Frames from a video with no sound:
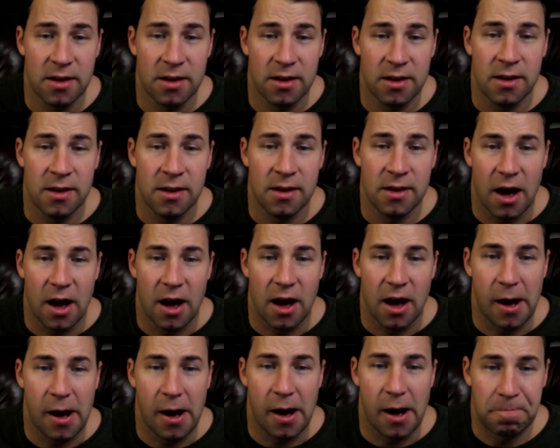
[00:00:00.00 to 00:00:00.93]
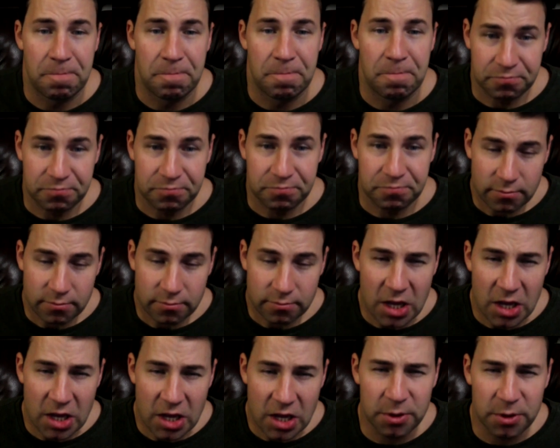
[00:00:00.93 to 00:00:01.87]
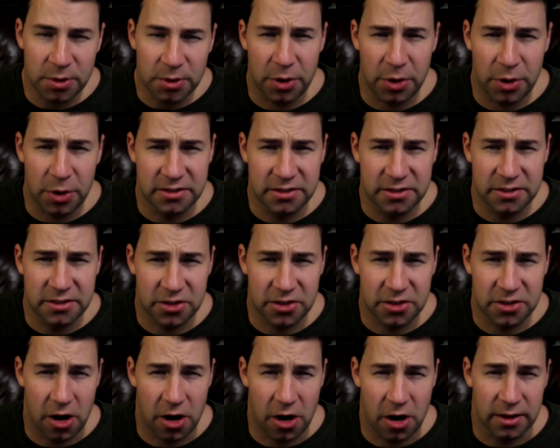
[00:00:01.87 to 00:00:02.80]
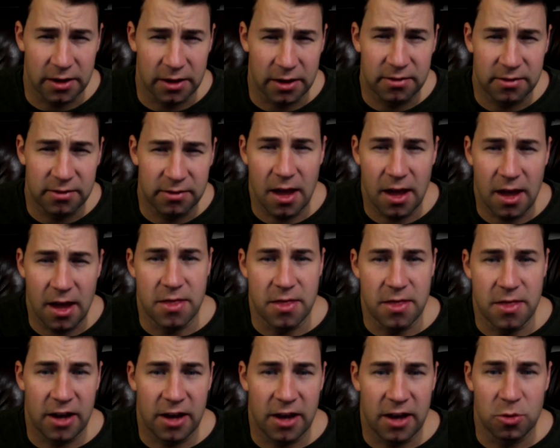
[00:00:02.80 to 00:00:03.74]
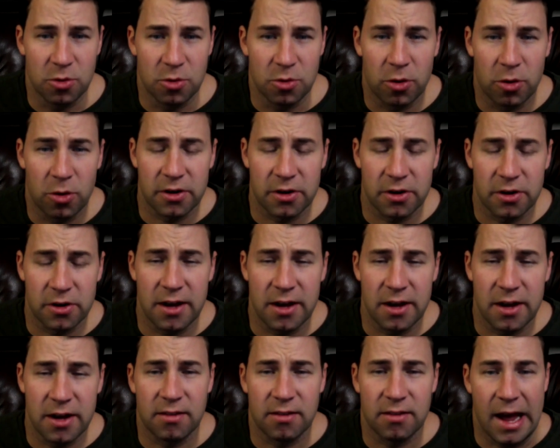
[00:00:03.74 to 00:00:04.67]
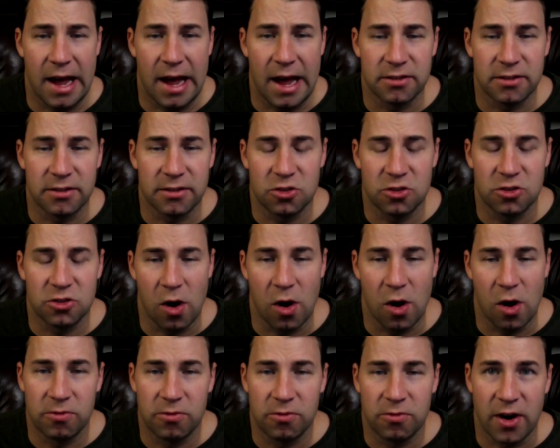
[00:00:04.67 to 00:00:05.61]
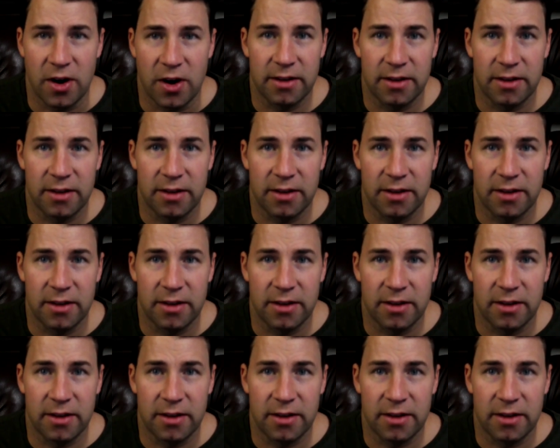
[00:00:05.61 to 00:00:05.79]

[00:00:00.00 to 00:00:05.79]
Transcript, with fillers: Um, it's been pretty consistent on our list. And then the Ice Blue Poltergeist at 12 tracks.